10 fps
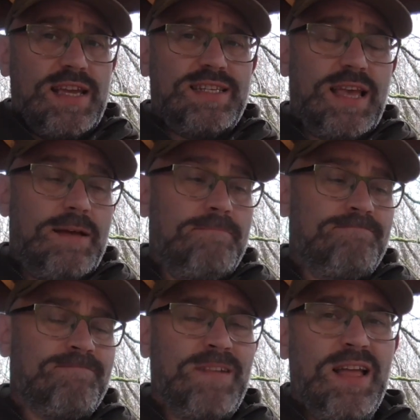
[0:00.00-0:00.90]
is
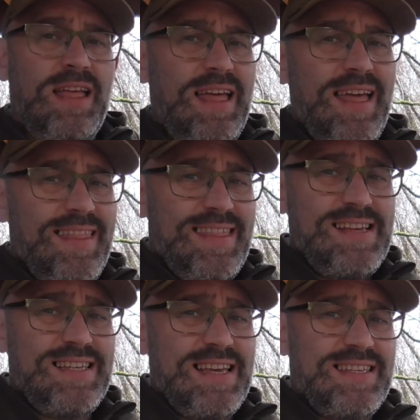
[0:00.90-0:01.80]

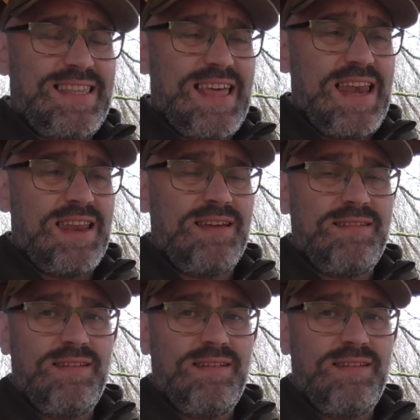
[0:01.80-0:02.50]
this is thin.